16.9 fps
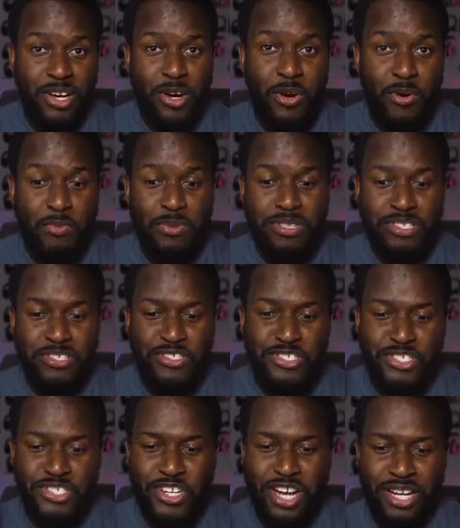Open,
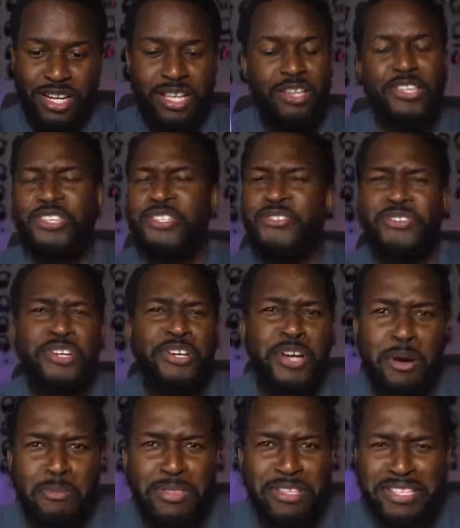shot. You can do that a
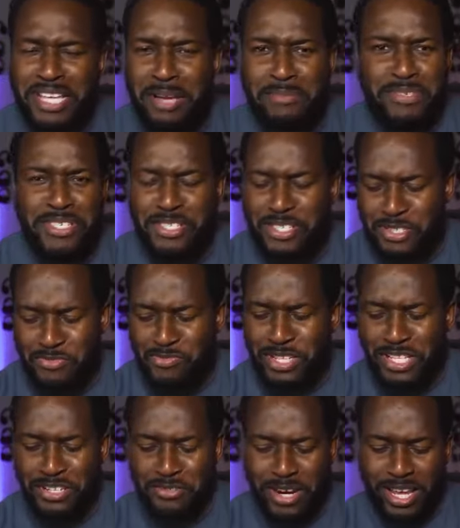couple of times. It's just
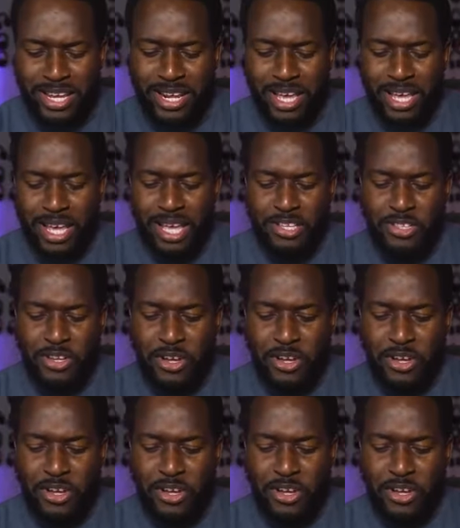really great. It's